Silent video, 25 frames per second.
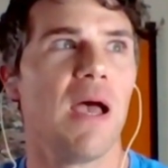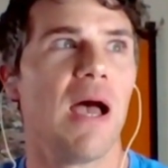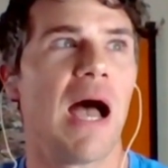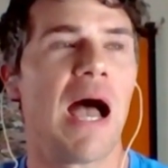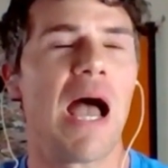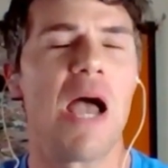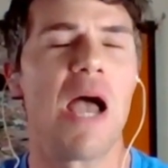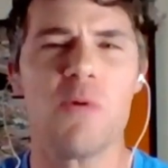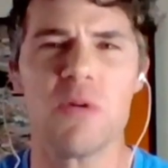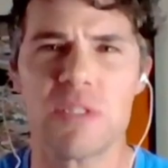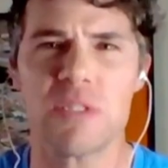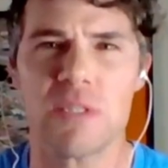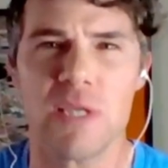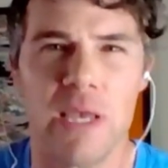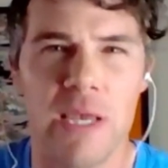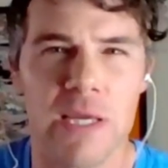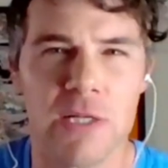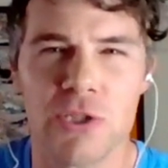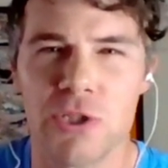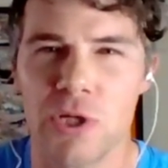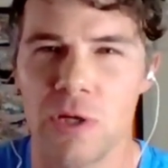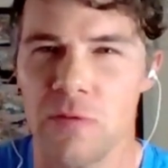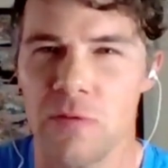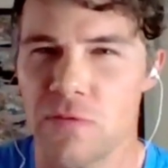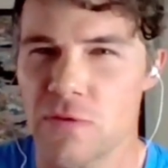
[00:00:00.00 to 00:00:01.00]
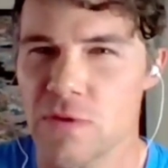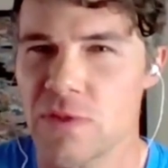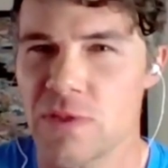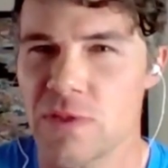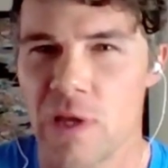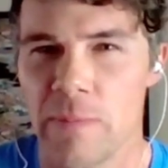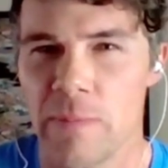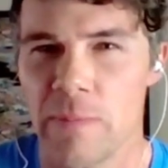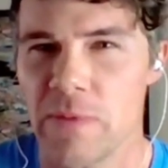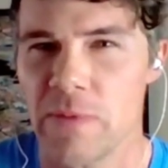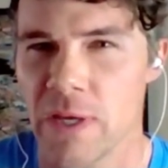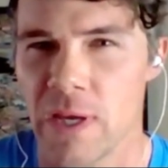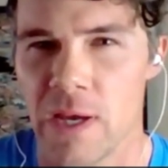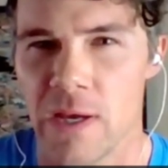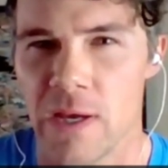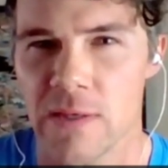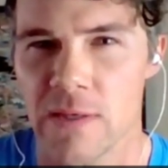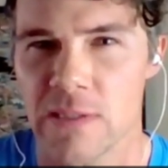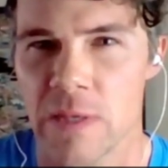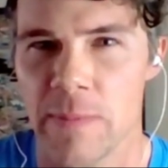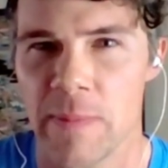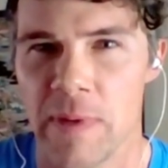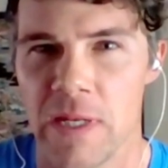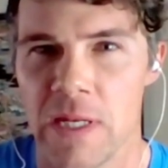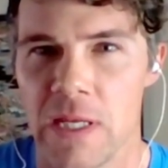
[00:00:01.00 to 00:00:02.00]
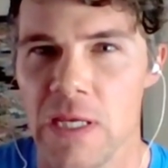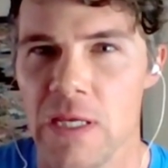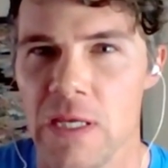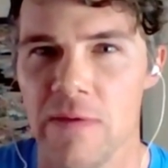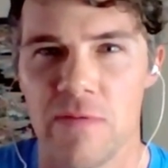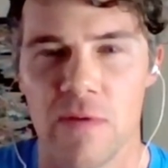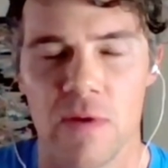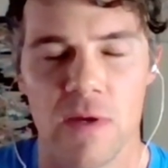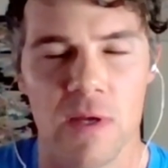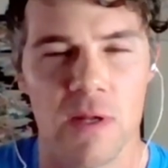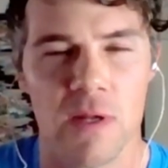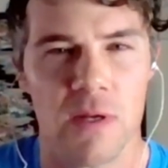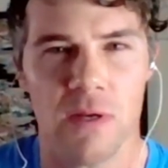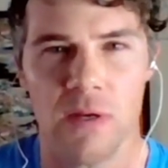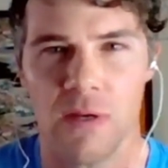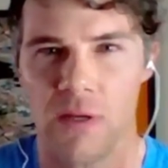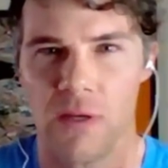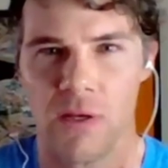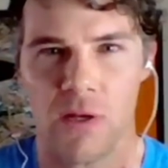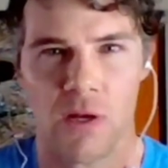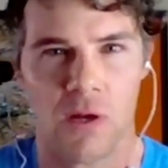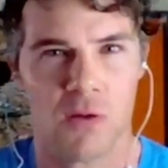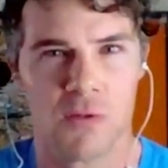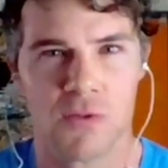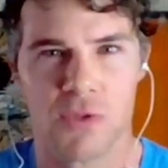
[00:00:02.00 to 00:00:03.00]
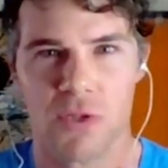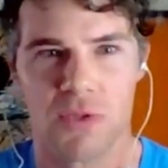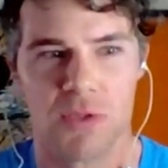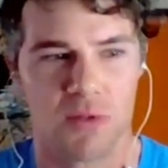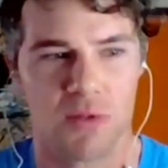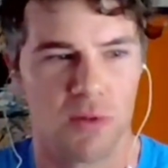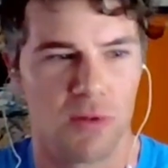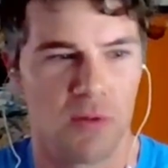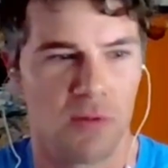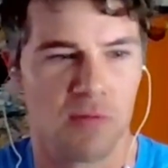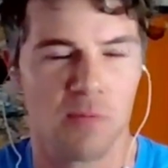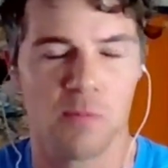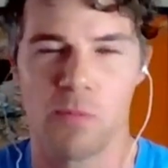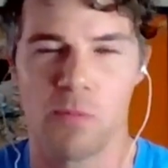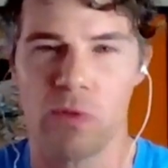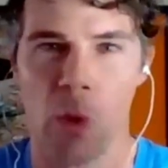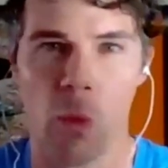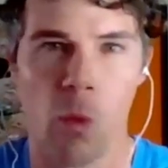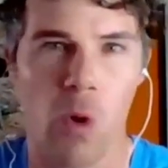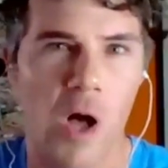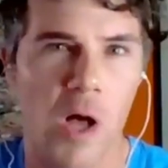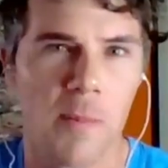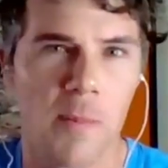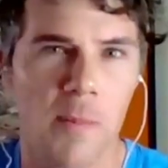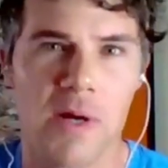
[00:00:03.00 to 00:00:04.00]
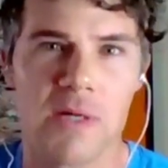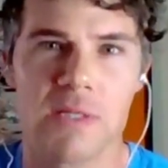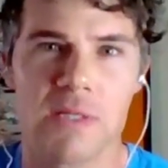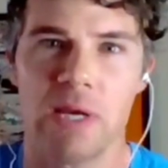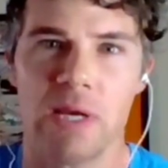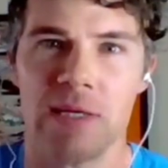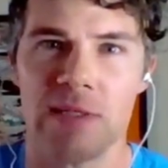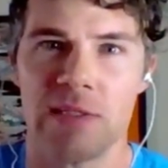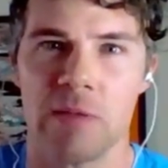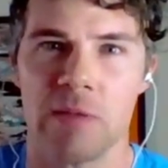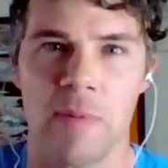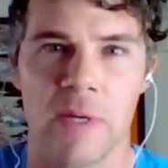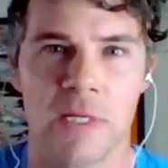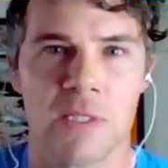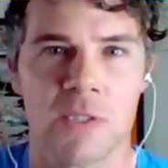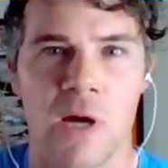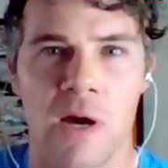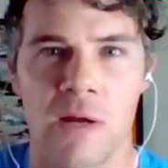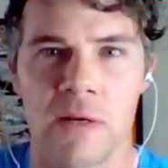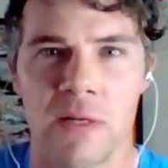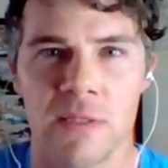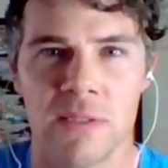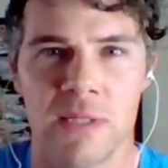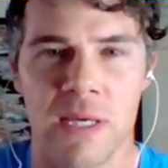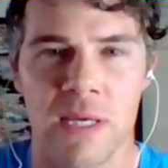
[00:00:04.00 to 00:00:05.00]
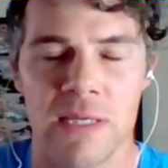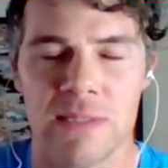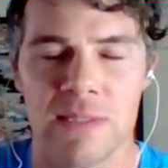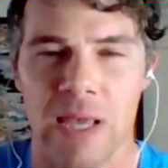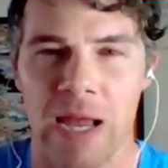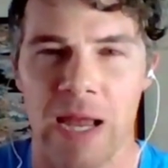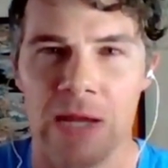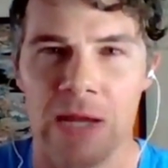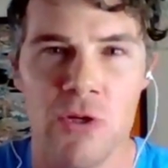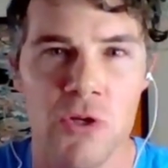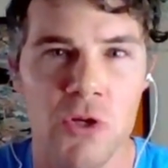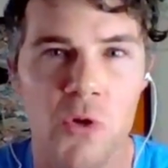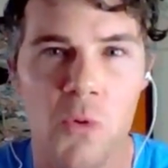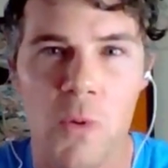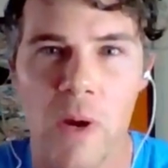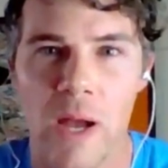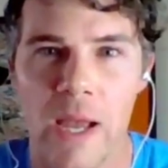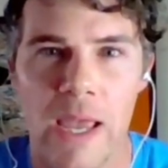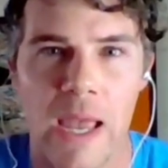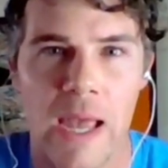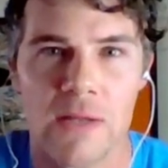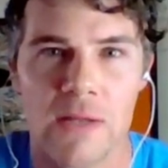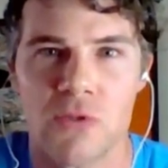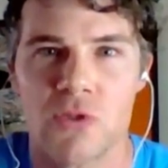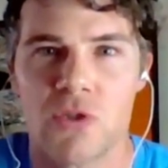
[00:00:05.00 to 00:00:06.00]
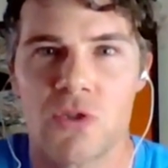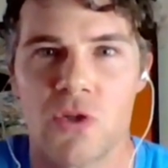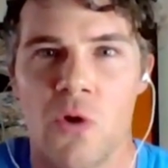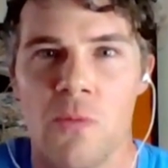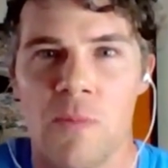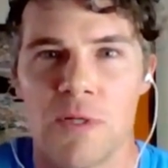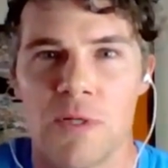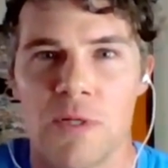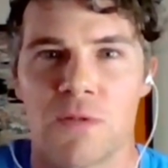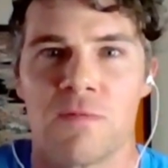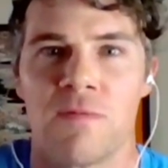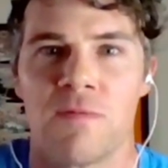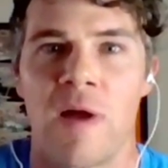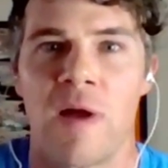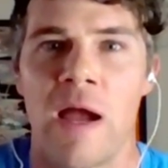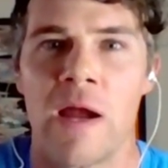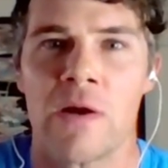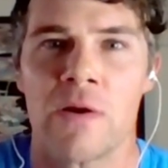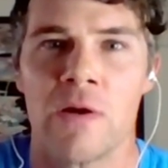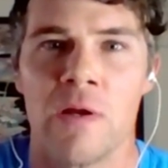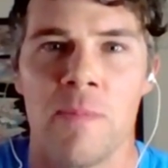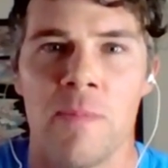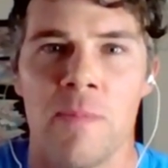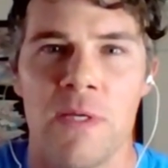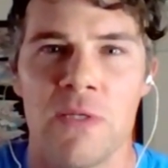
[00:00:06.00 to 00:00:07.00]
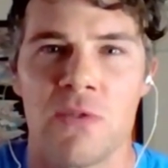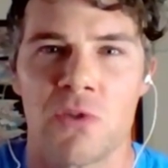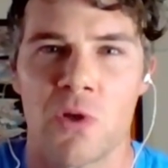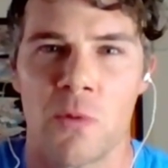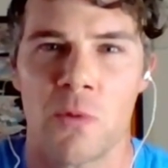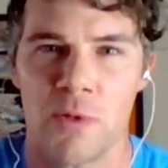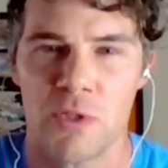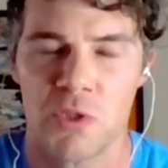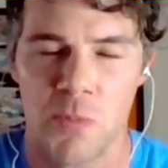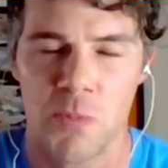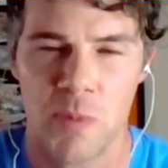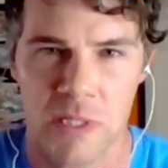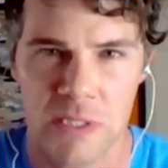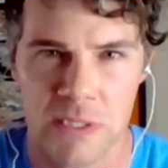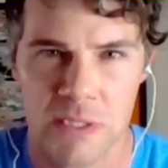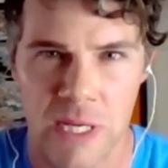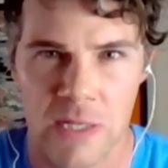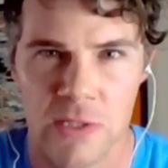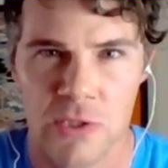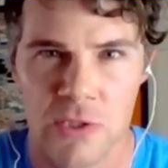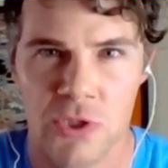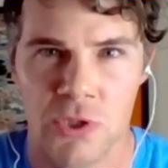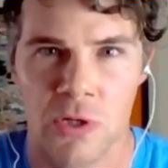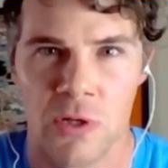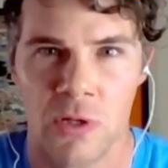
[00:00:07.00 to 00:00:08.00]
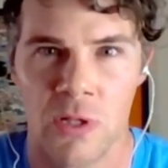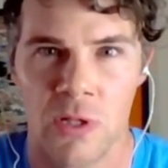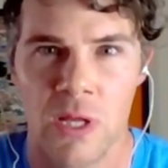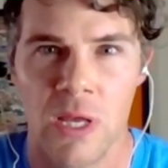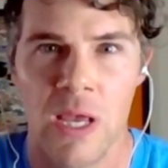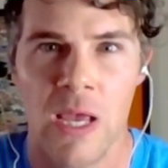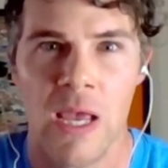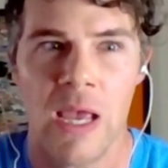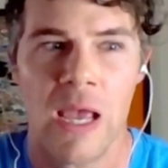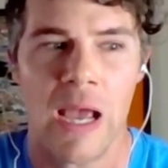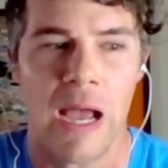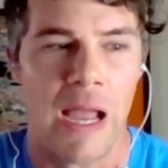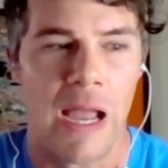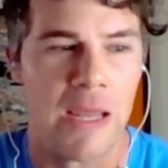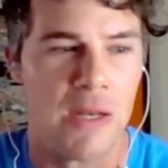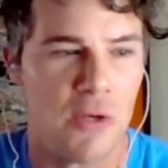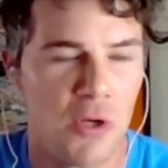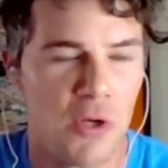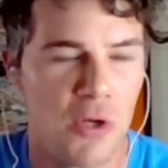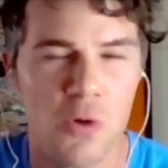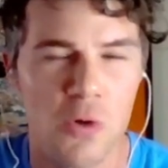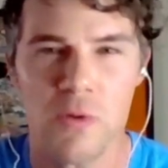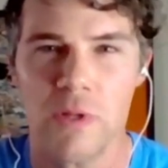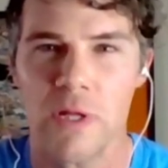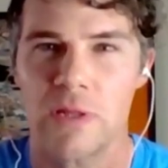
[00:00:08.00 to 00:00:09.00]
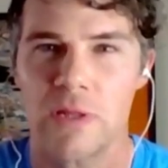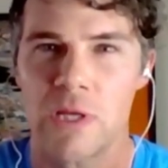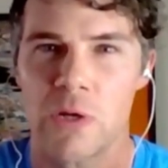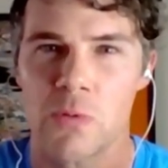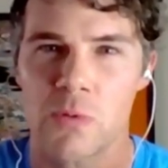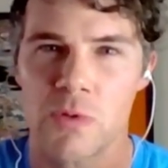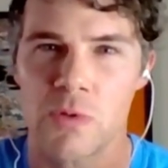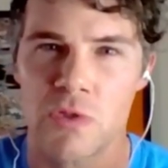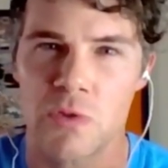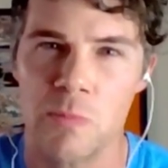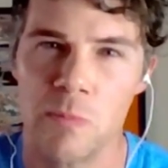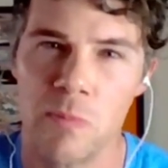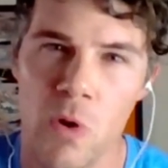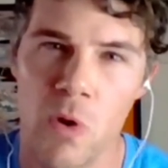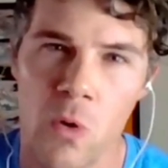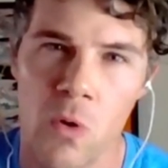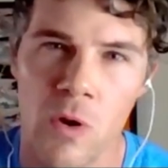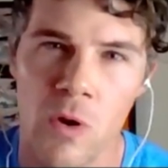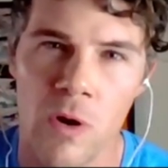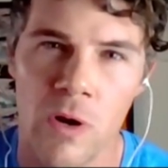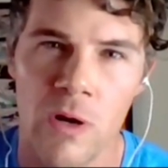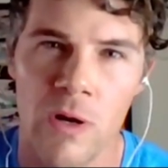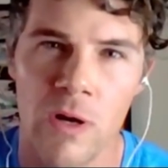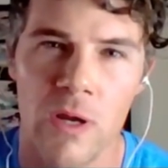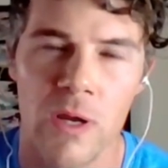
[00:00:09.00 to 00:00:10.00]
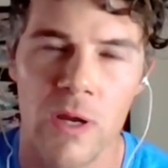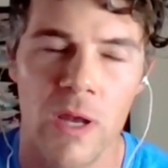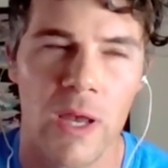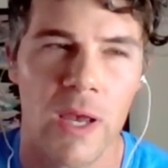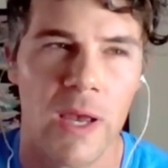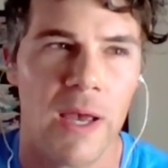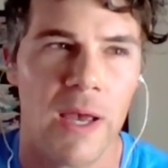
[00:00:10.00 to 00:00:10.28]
I was itching for something else. I mean, even, you know, just the Walmart days, the McDonald days, I knew I had so much fire in me, so much potential. I knew that there was more.